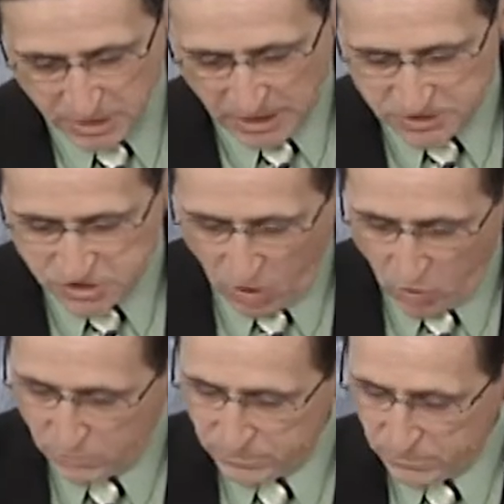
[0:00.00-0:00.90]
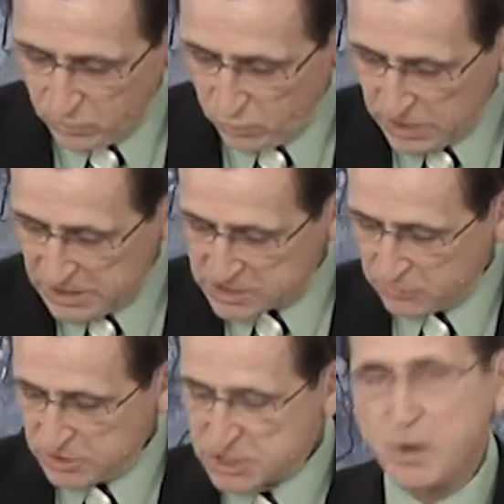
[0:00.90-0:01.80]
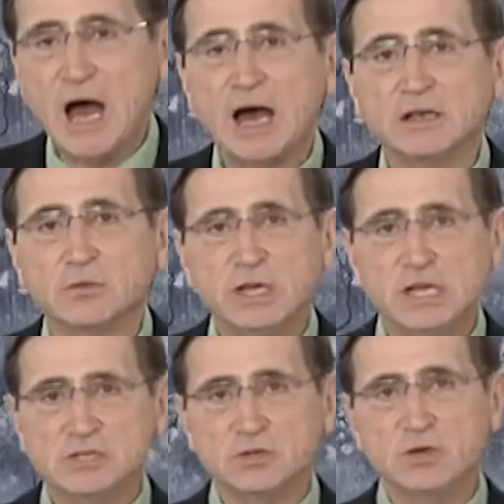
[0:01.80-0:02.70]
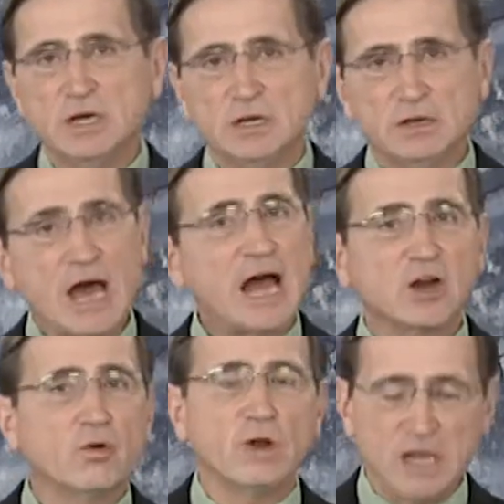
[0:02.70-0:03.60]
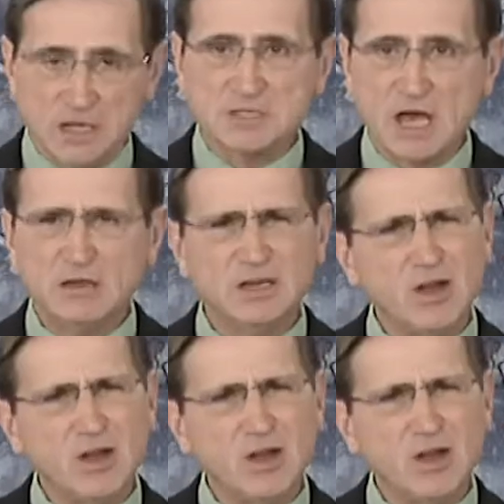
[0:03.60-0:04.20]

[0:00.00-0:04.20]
And so we need to respond. We need to not agree and say,